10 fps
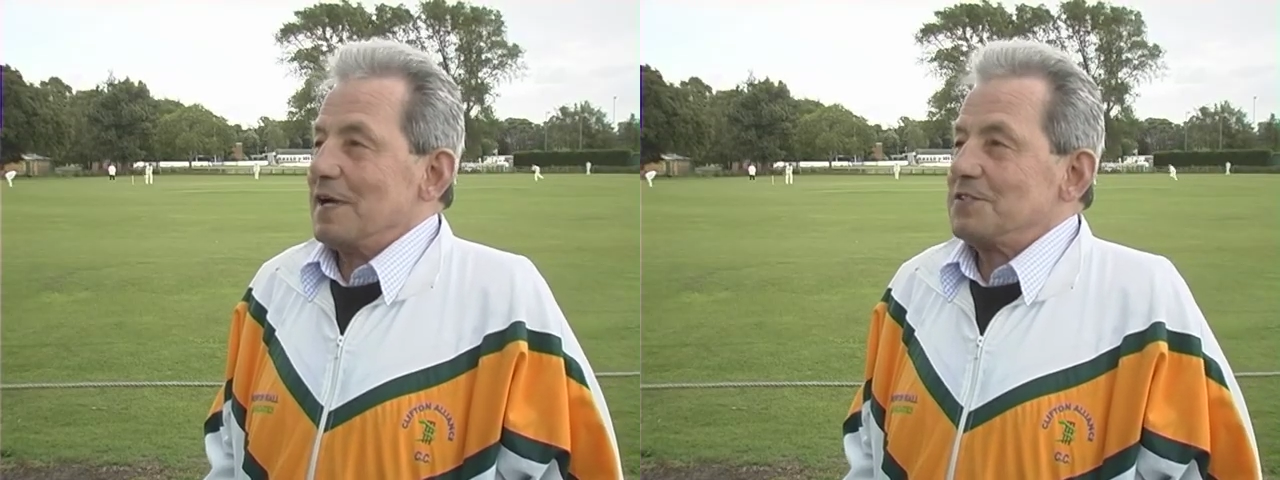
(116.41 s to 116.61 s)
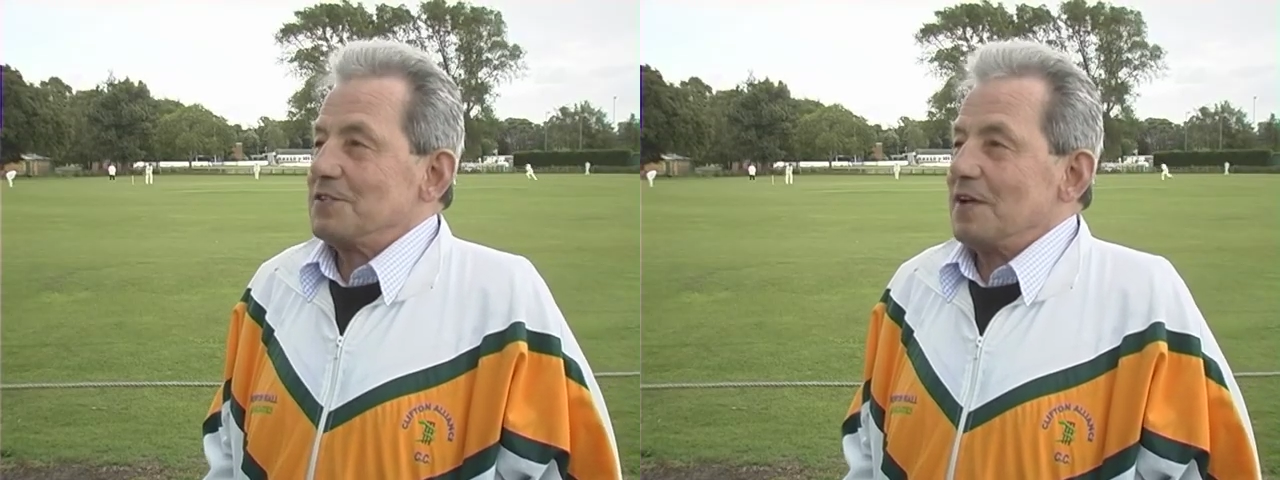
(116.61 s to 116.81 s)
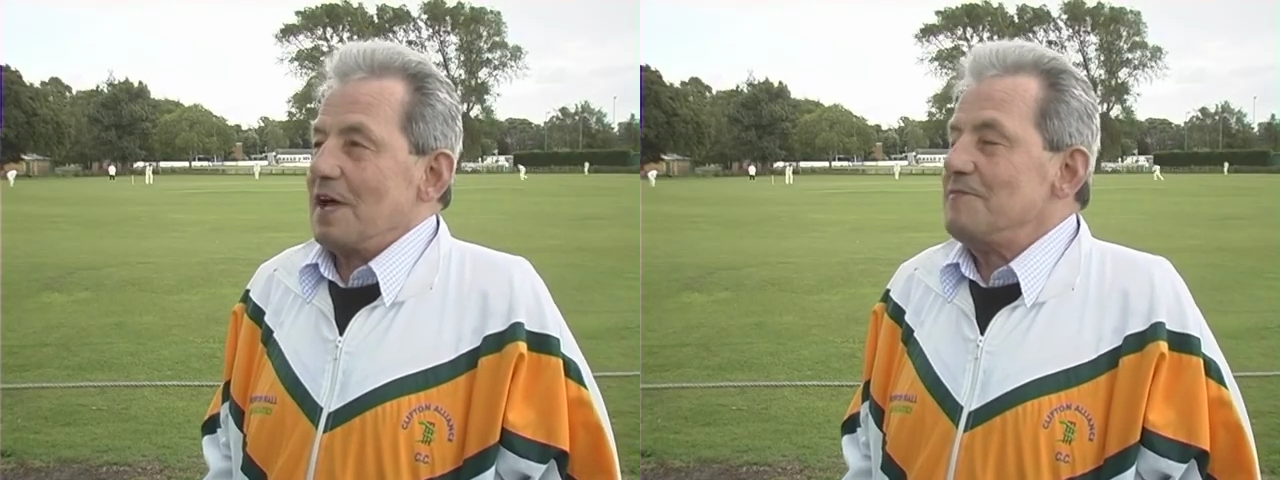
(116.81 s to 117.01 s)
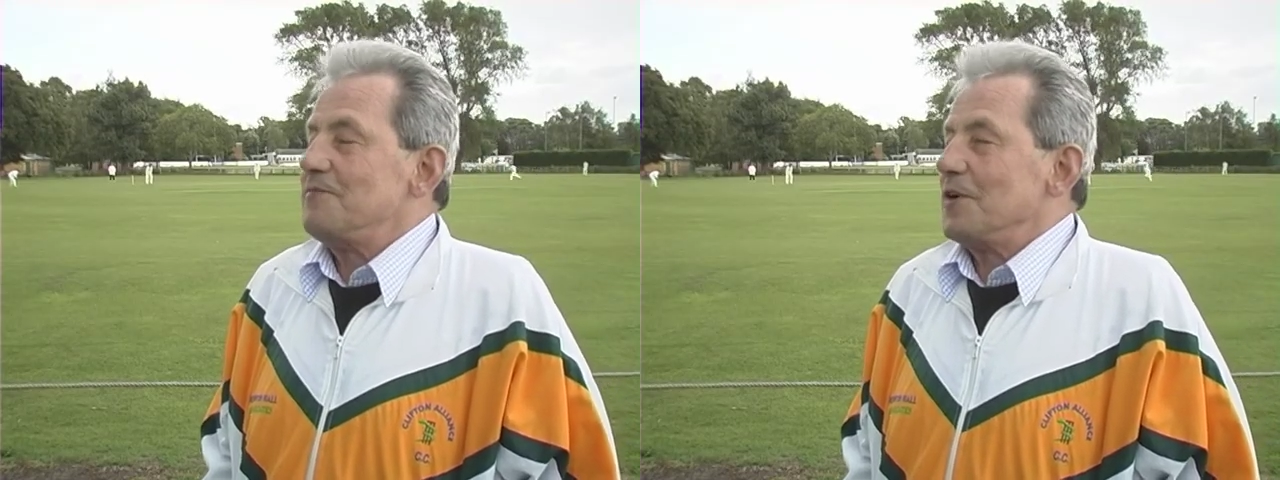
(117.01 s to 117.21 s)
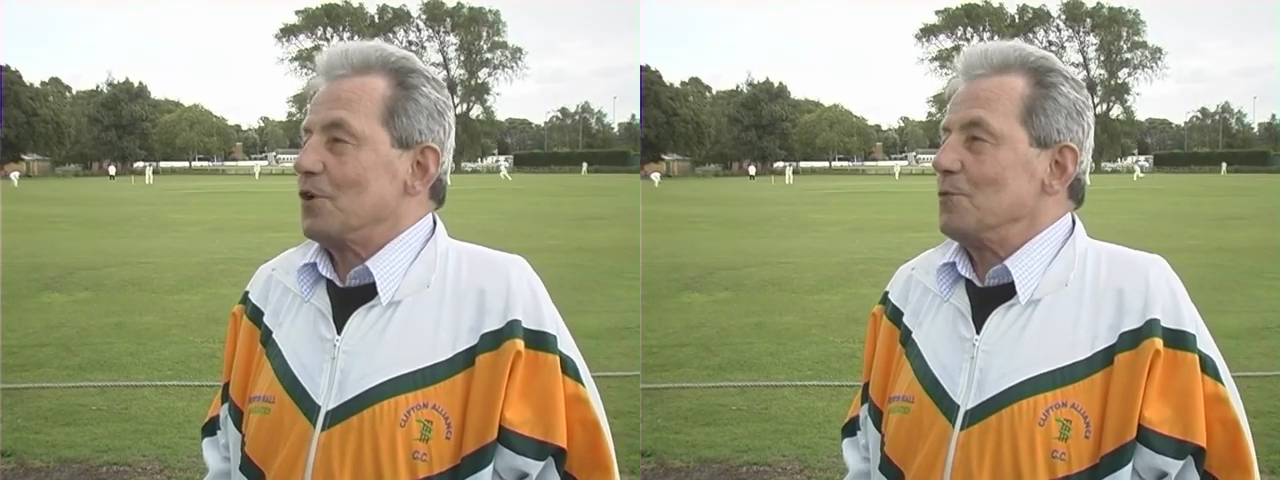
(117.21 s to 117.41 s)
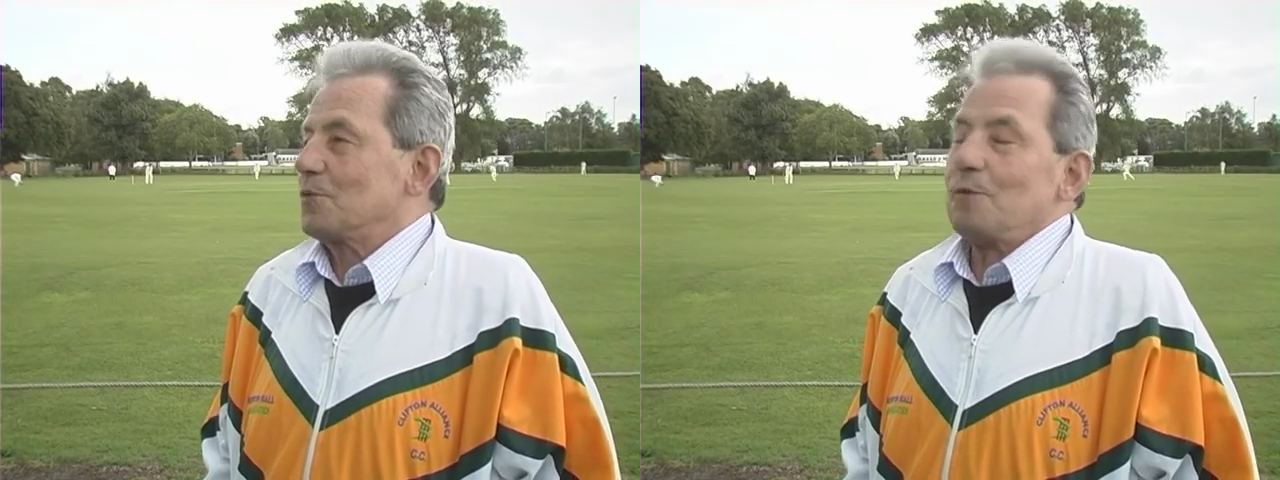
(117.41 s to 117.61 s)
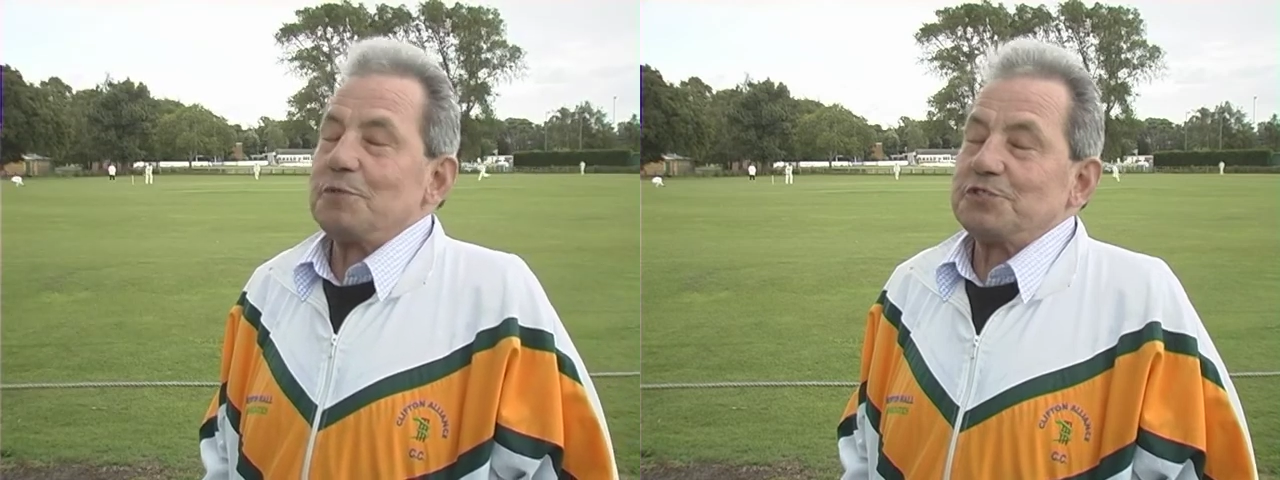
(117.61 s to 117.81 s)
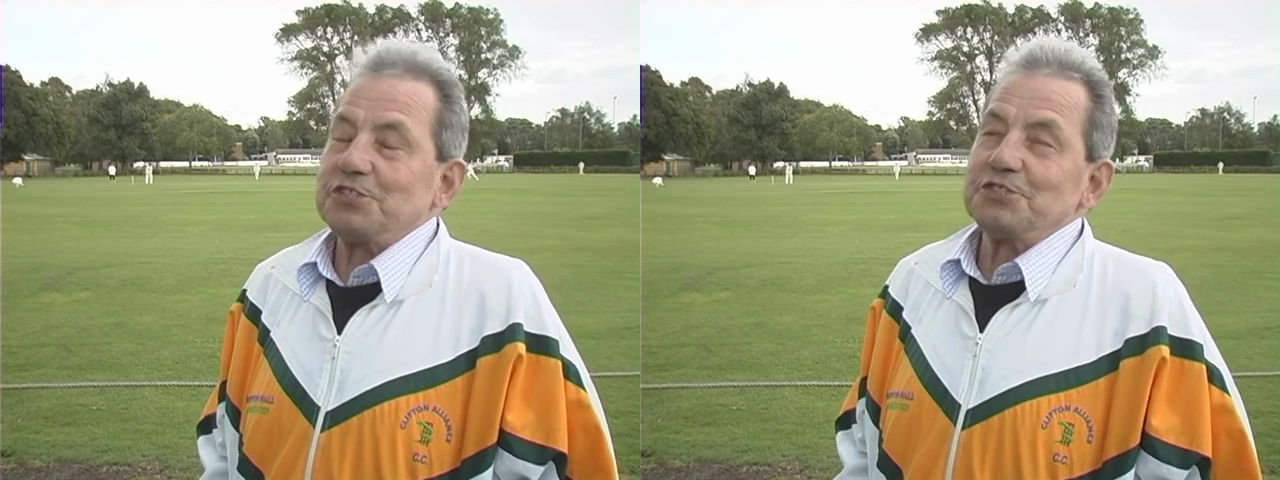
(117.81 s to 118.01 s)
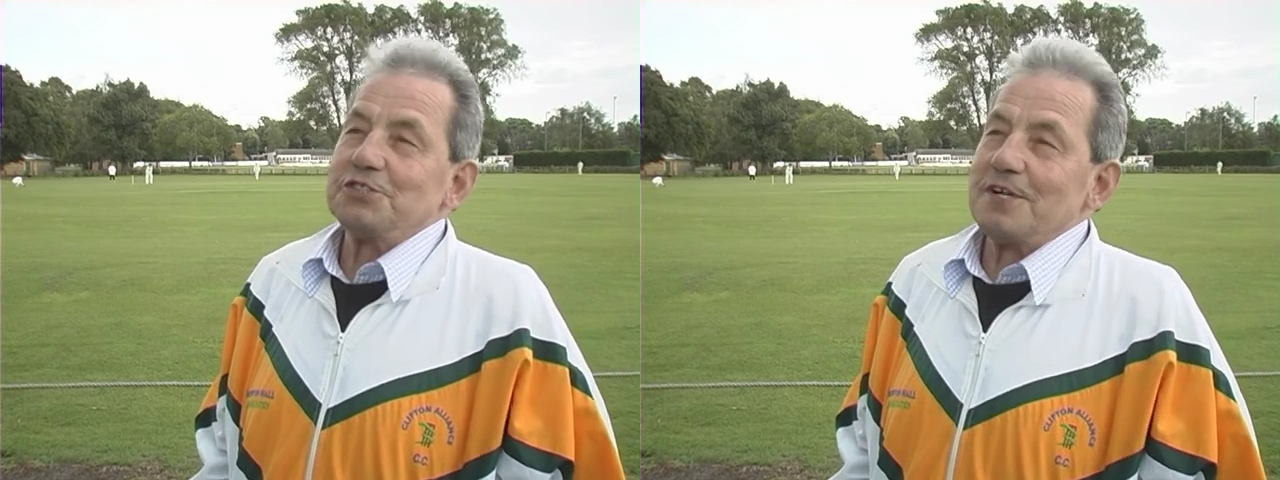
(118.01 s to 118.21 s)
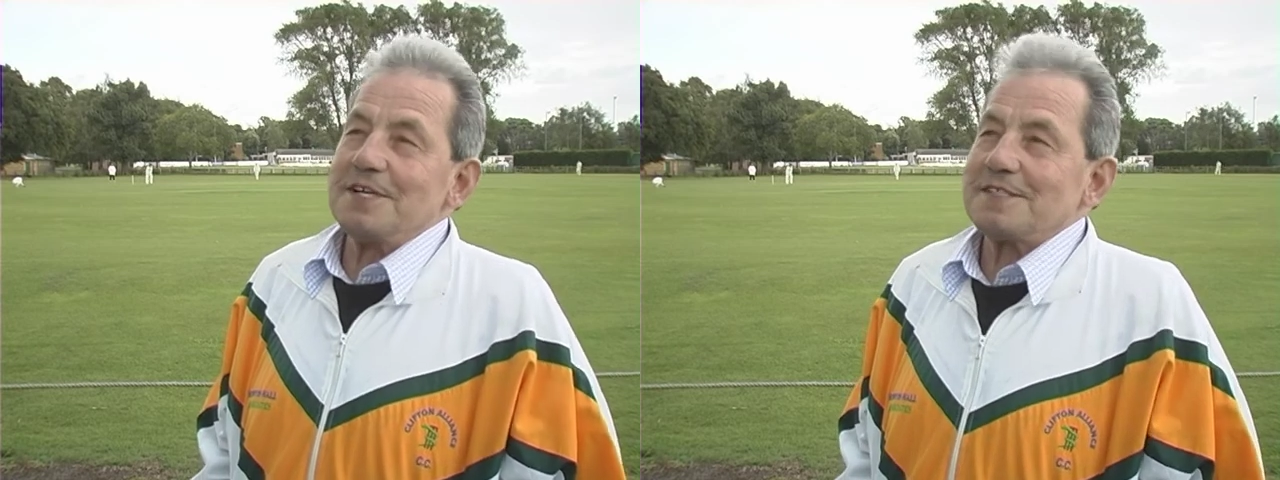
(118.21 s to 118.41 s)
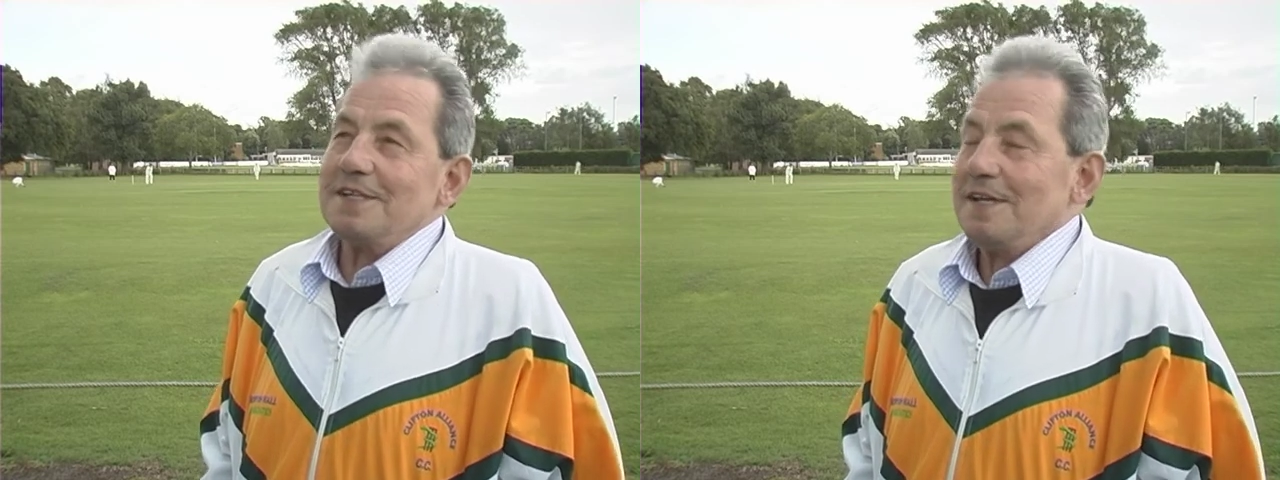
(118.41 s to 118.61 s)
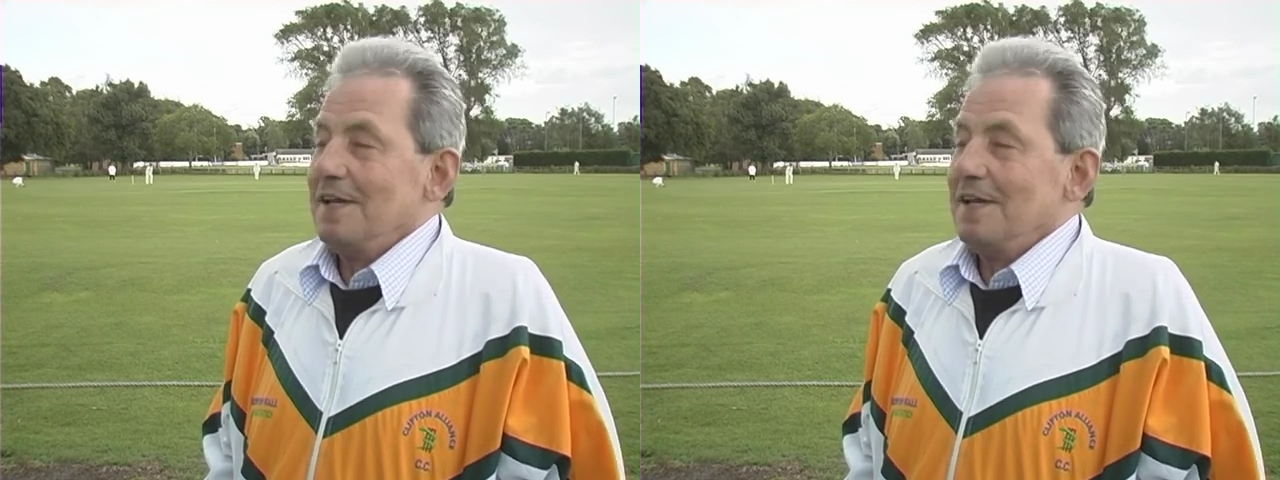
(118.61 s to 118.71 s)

enter every cup competition there is,